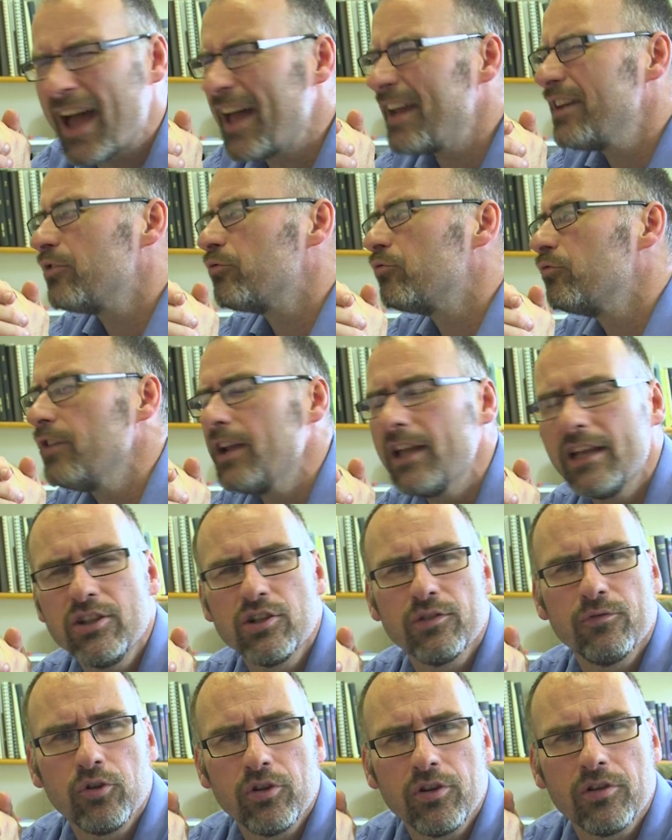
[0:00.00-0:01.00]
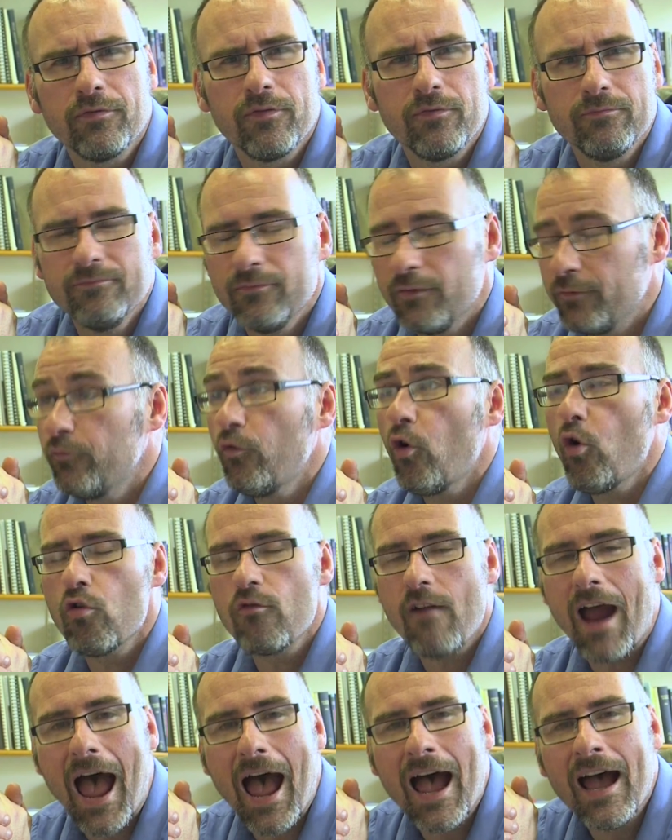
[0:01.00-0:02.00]
and a range of other
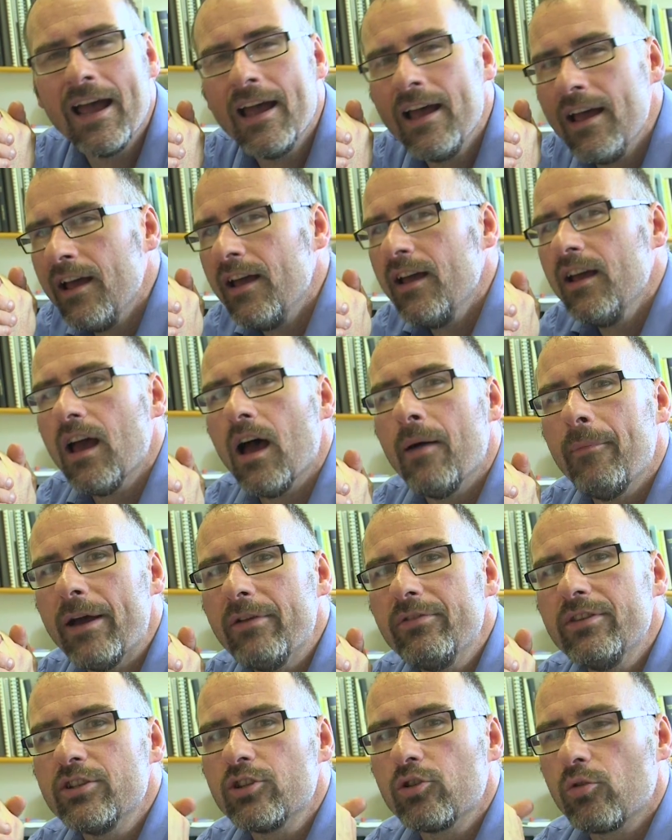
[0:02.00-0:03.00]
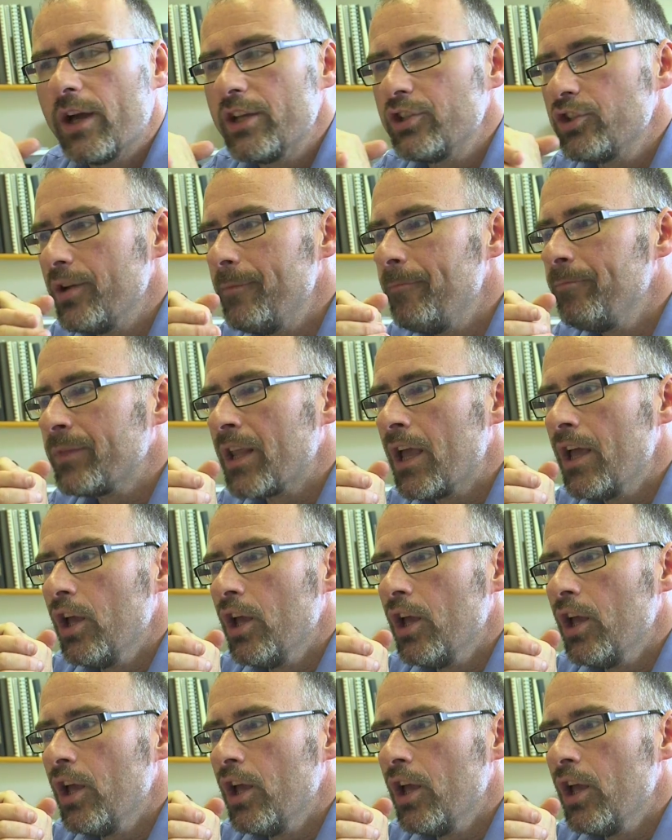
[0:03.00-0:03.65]
fora about this question.